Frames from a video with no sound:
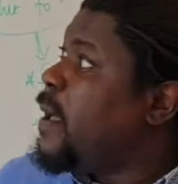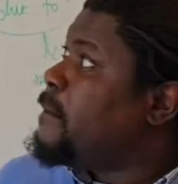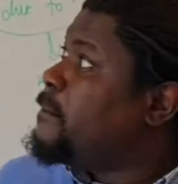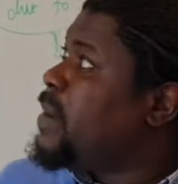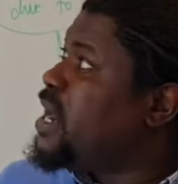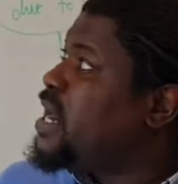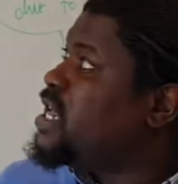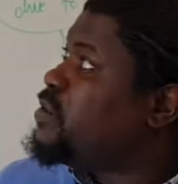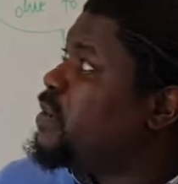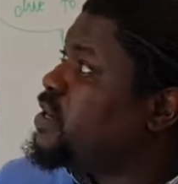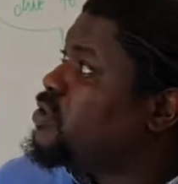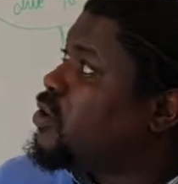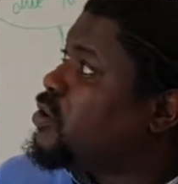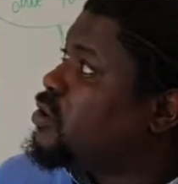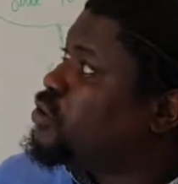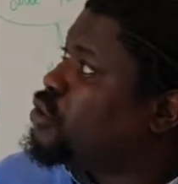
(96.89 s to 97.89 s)
Management
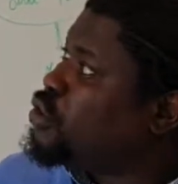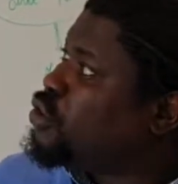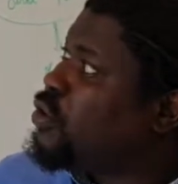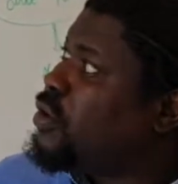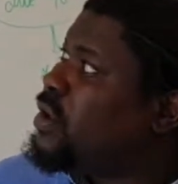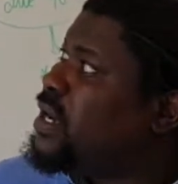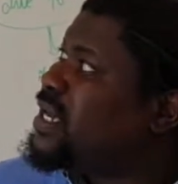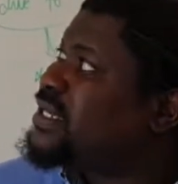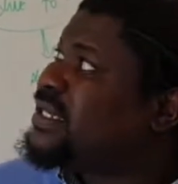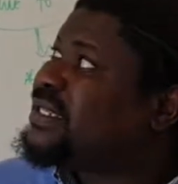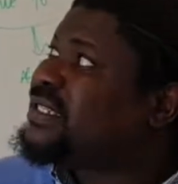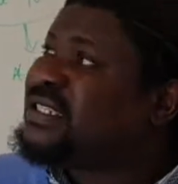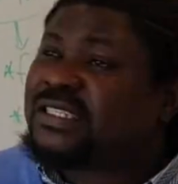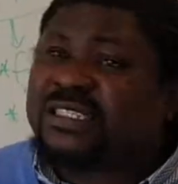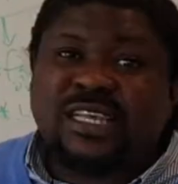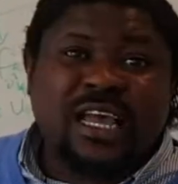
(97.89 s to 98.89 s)
control is a
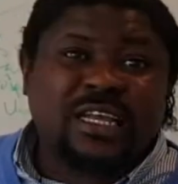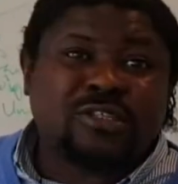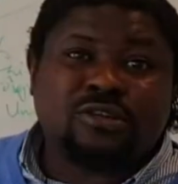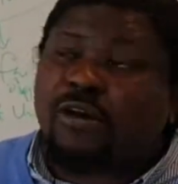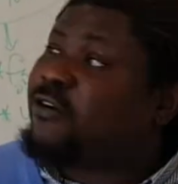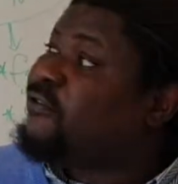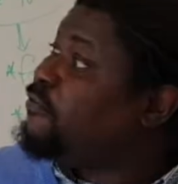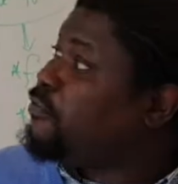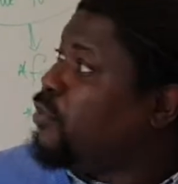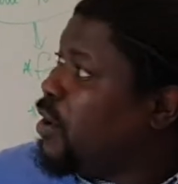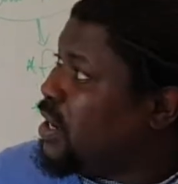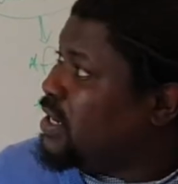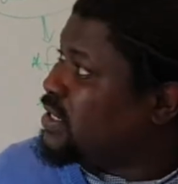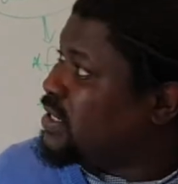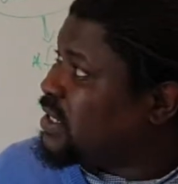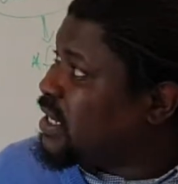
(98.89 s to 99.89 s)
set of
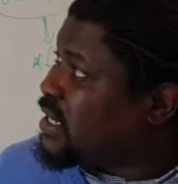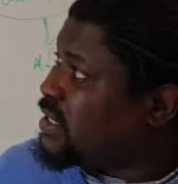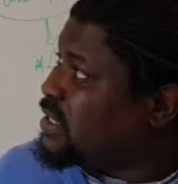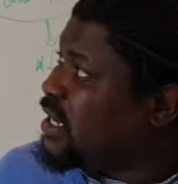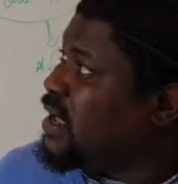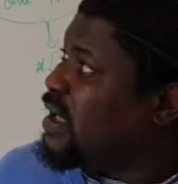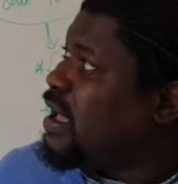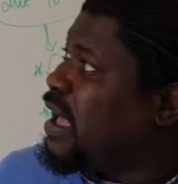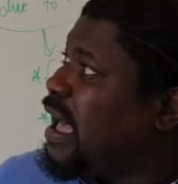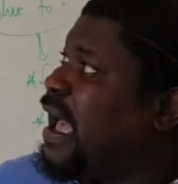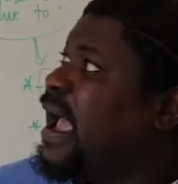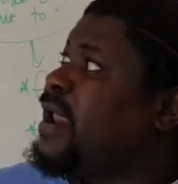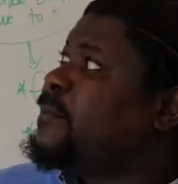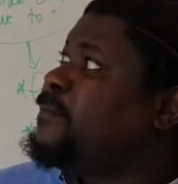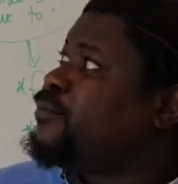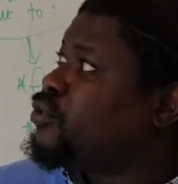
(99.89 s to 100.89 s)
policies
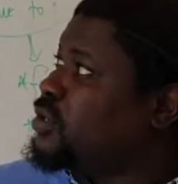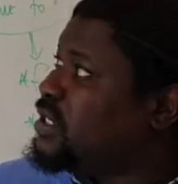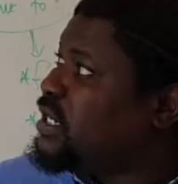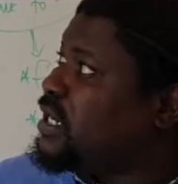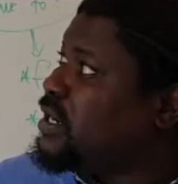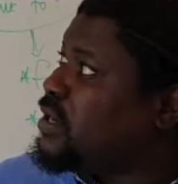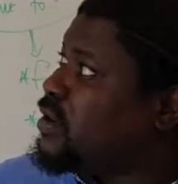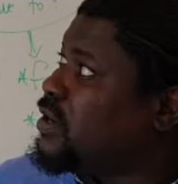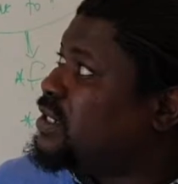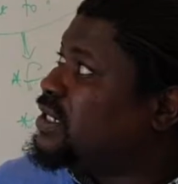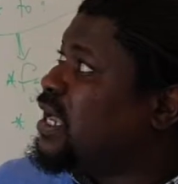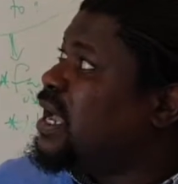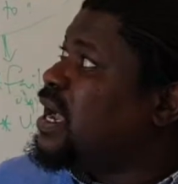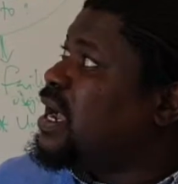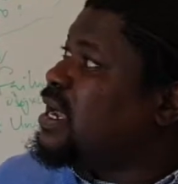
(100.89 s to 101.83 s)
and procedures